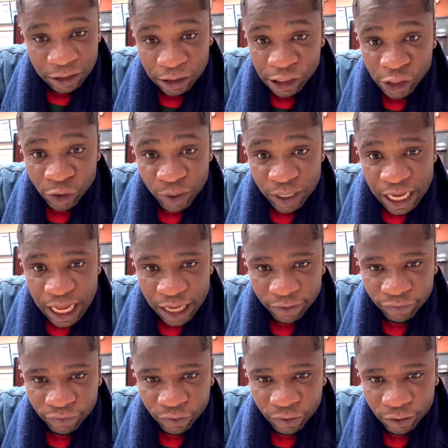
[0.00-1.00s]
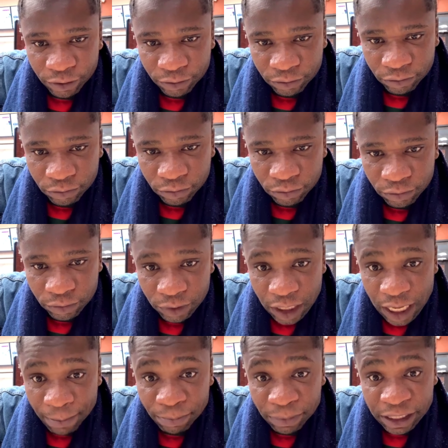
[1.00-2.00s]
giving my life for.
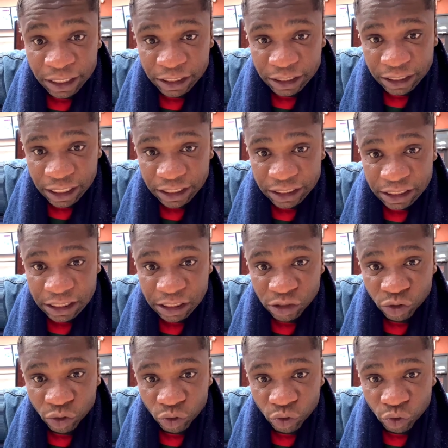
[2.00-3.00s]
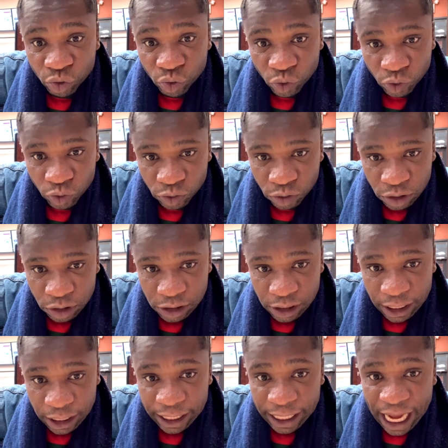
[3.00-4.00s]
I'm dedicating it to you.
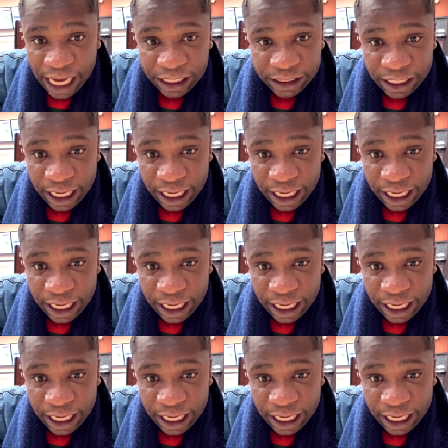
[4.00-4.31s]
Thank